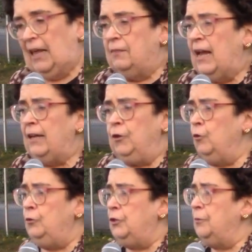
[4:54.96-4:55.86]
That
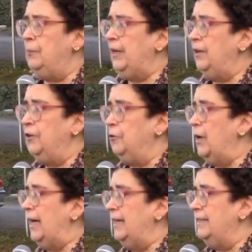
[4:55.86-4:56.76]
used to be a
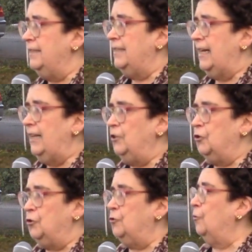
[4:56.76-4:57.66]
United States
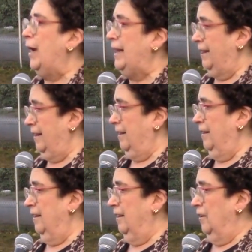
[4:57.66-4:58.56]
strength.
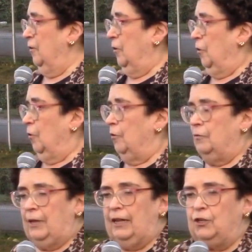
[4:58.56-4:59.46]

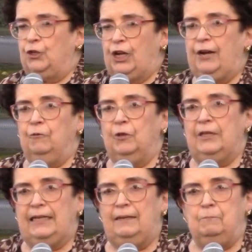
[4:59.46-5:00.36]
that
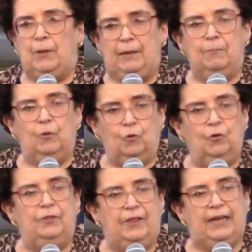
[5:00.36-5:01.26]
generally people
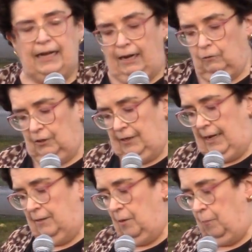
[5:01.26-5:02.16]
could think
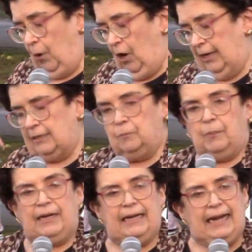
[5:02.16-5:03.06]
outside the box.
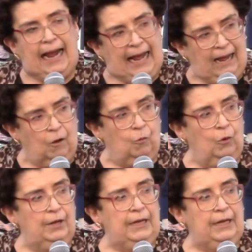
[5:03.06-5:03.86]
But now,